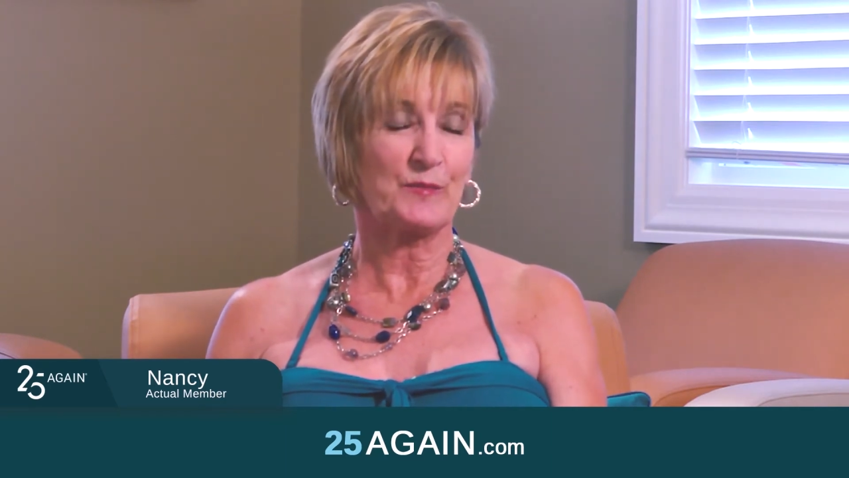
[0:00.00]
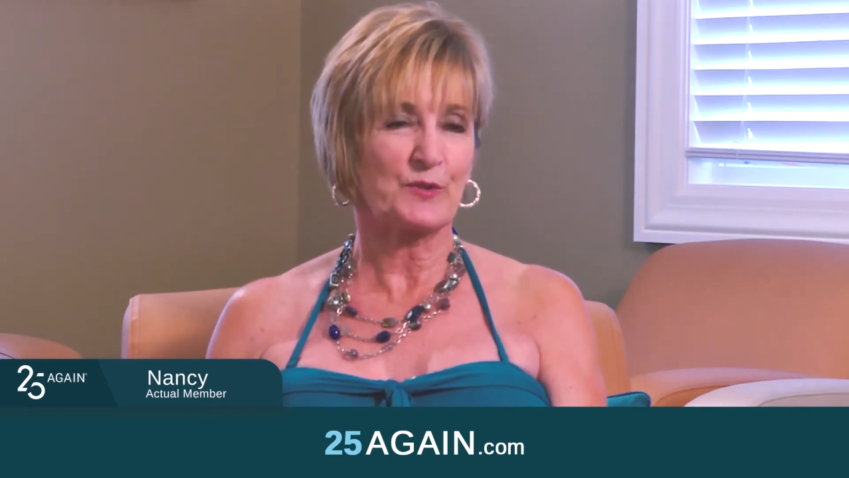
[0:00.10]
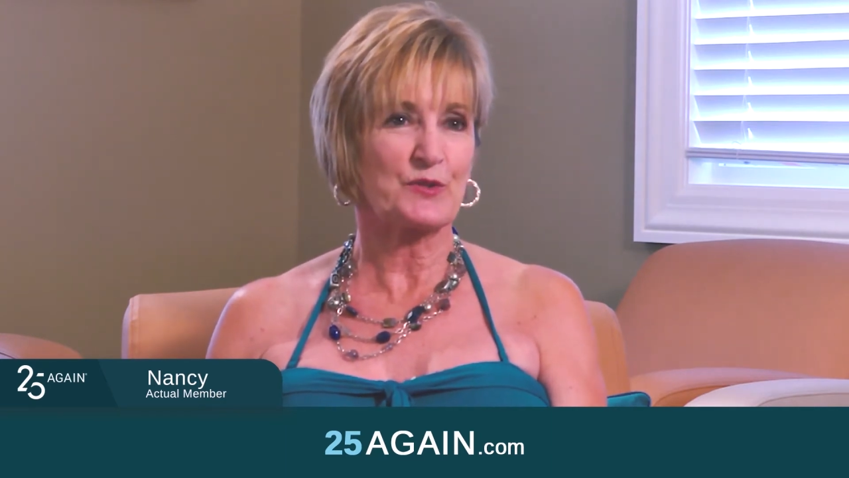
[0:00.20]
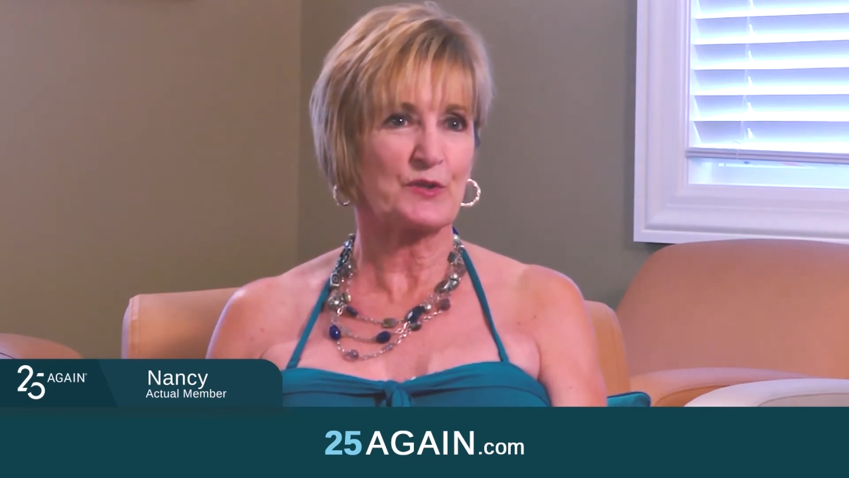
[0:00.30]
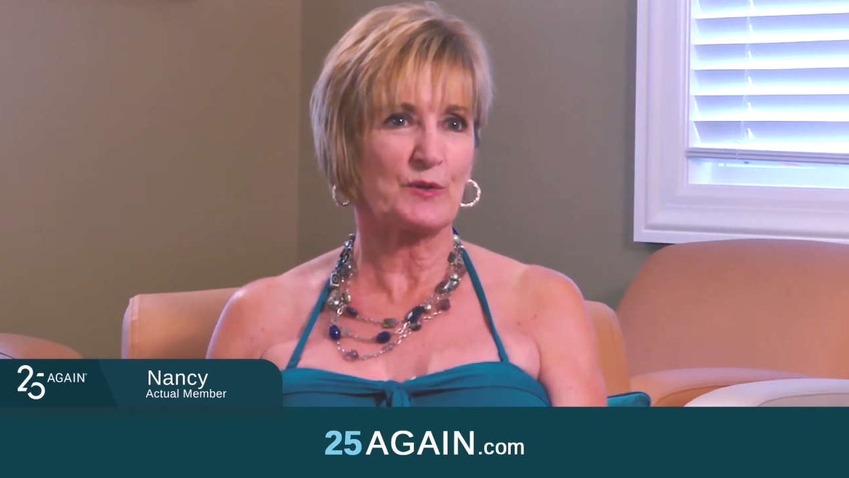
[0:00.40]

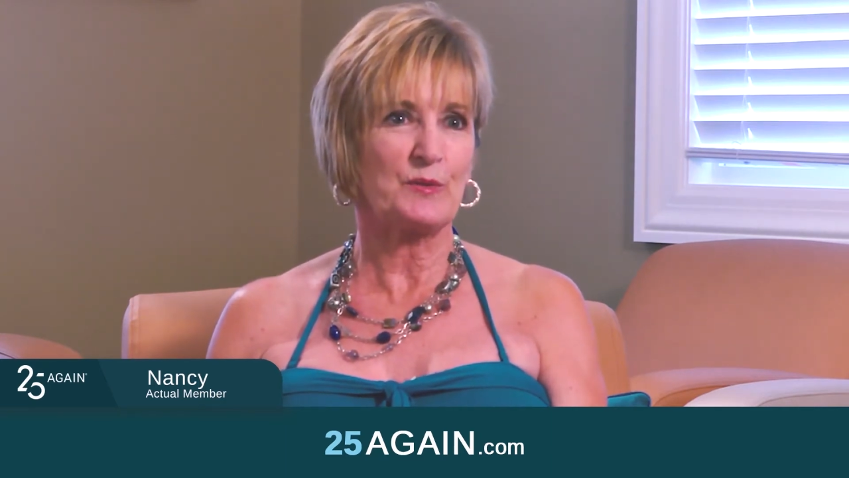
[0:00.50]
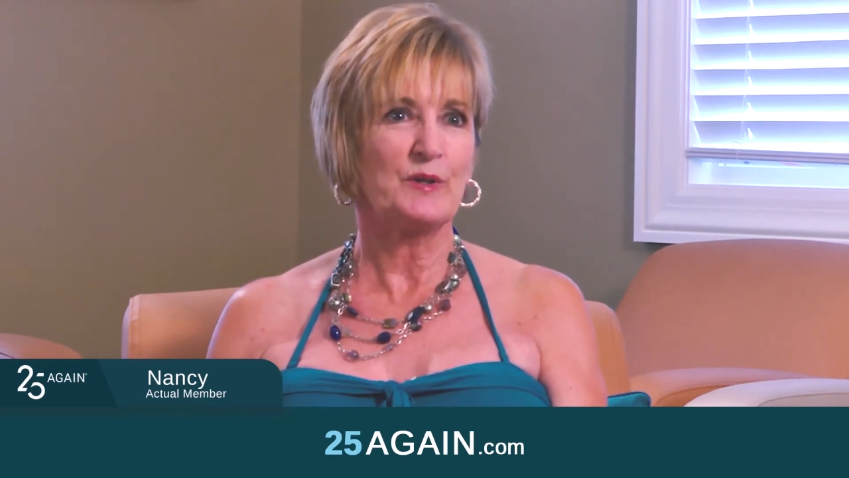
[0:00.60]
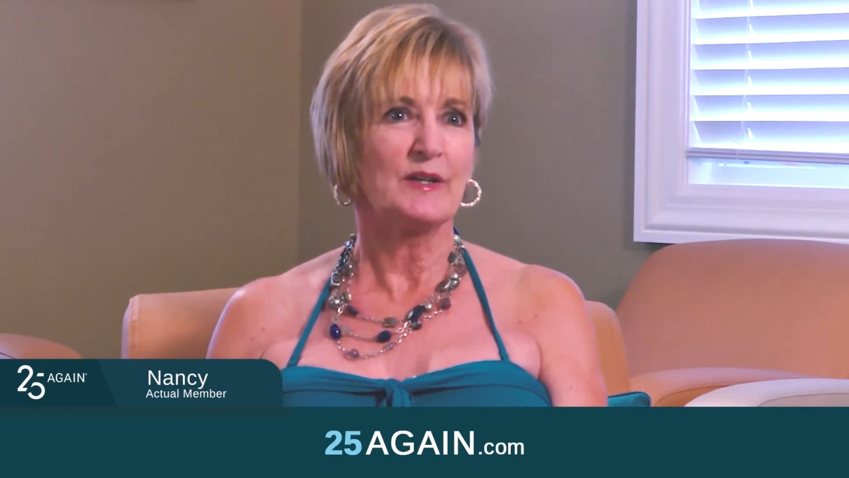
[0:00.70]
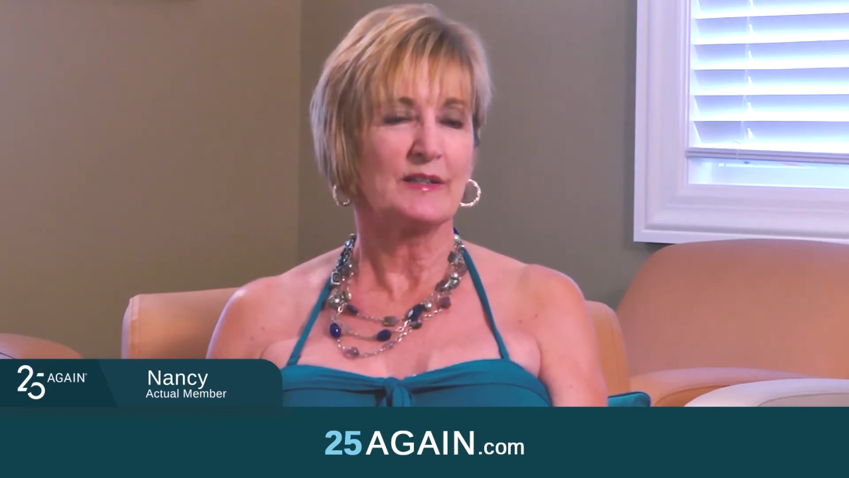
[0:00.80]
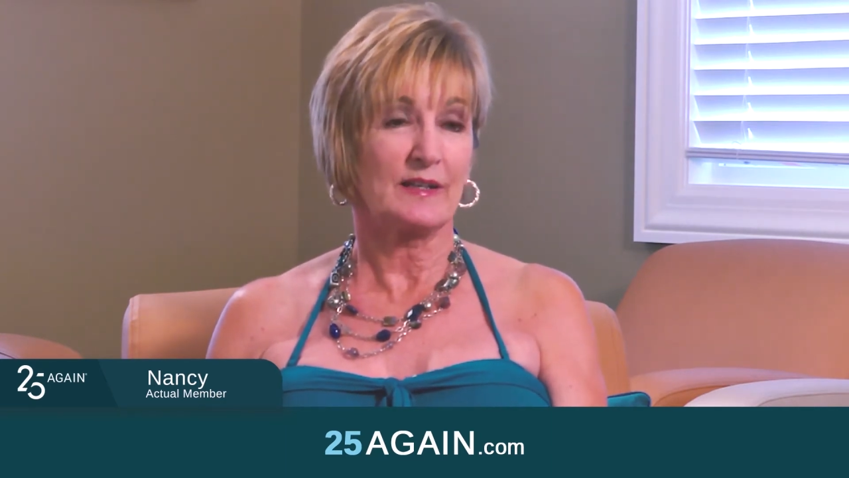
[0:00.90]
were so
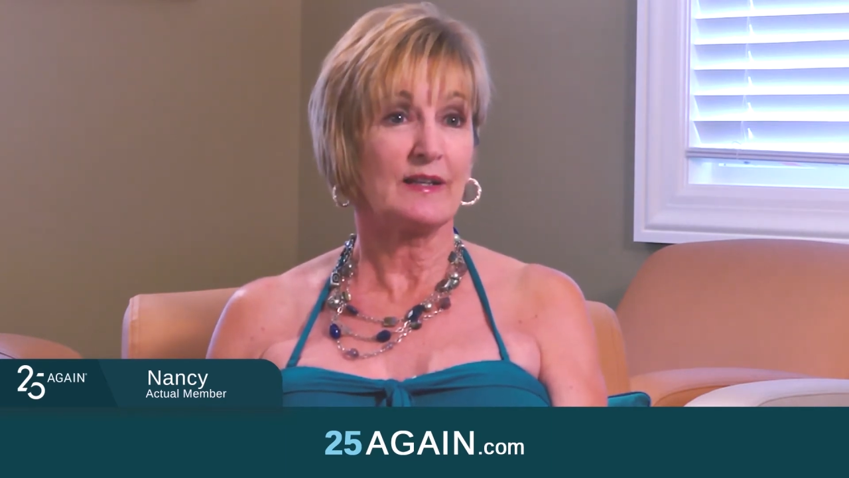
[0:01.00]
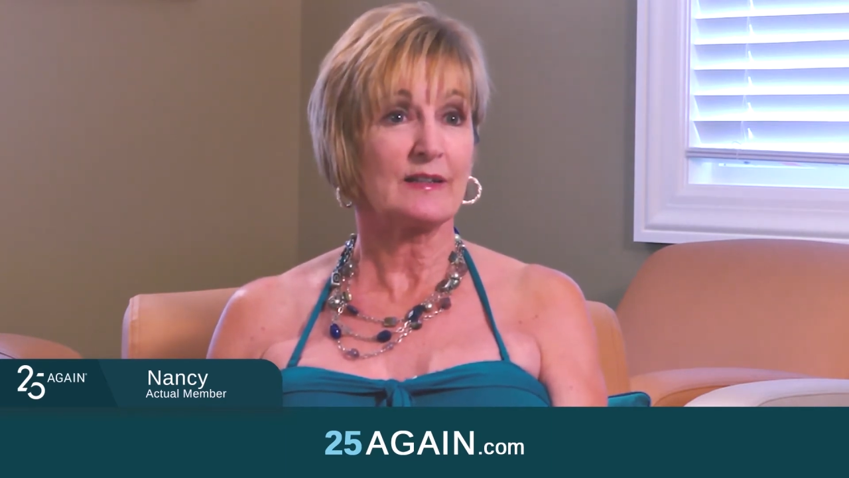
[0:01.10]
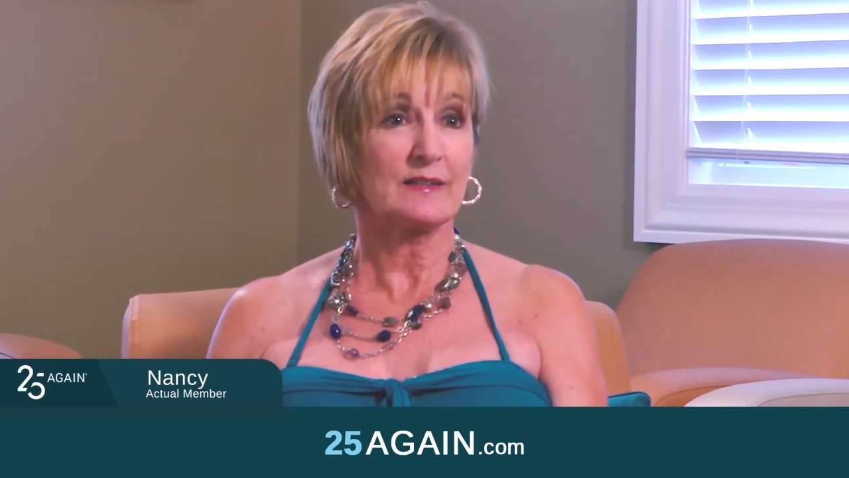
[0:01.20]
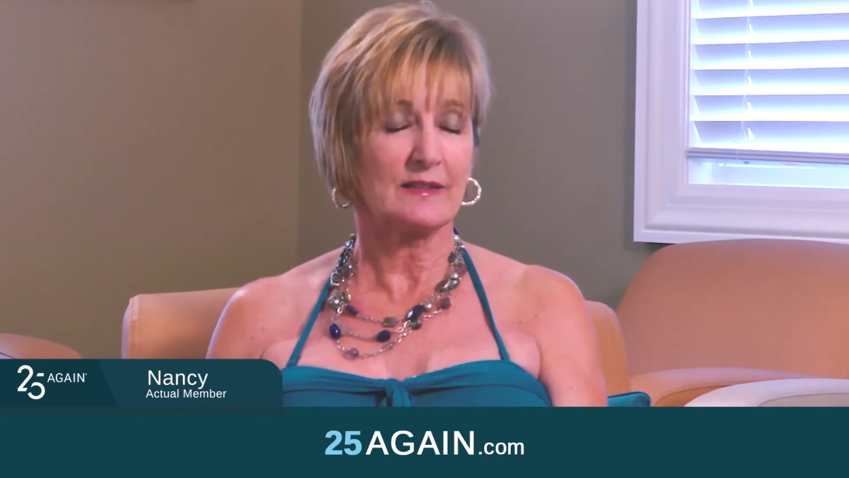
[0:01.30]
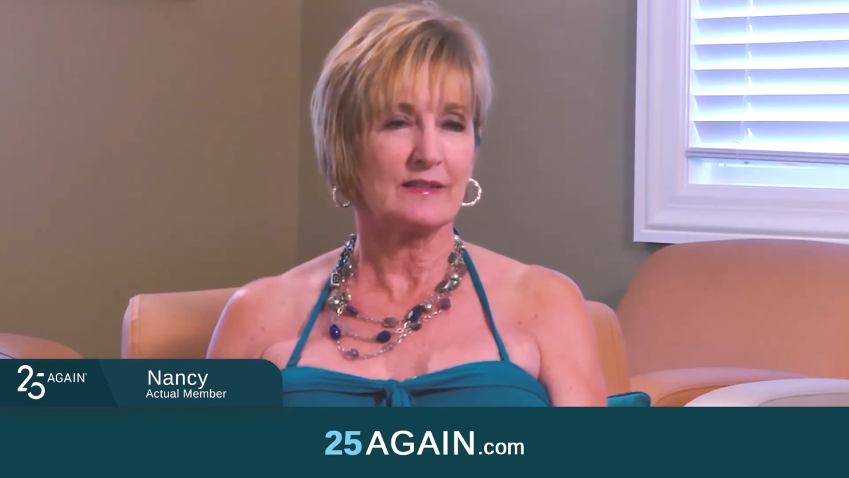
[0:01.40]

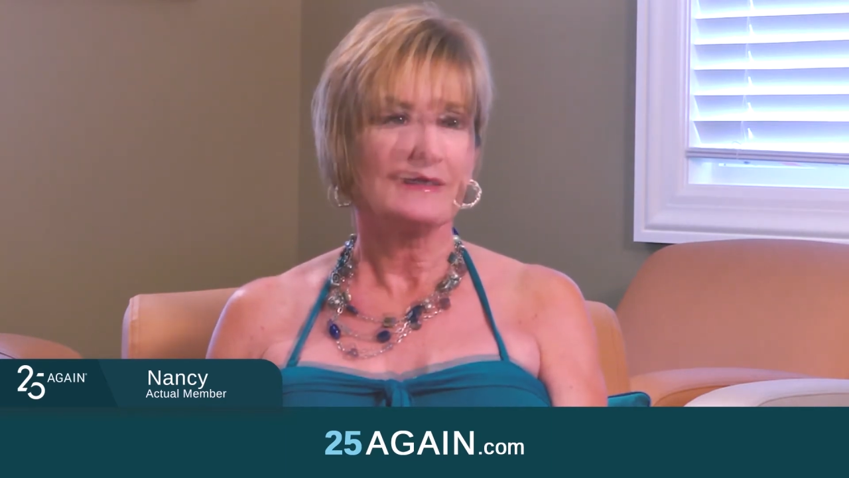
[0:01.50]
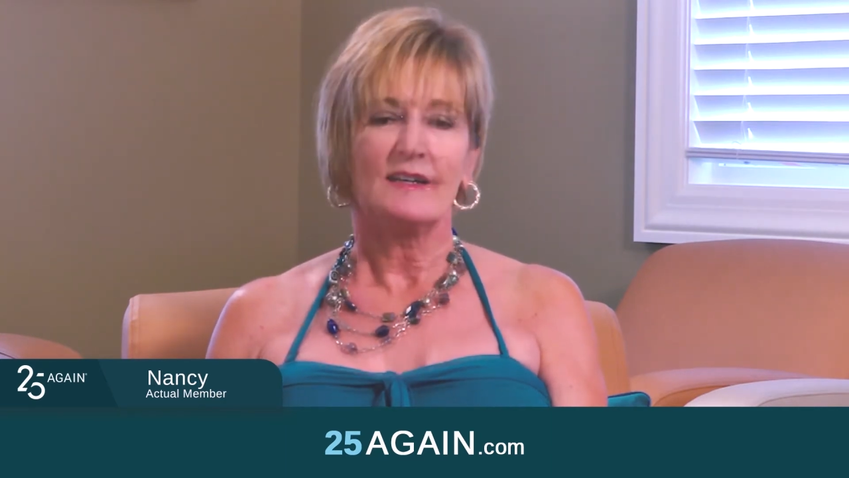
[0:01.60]
connected.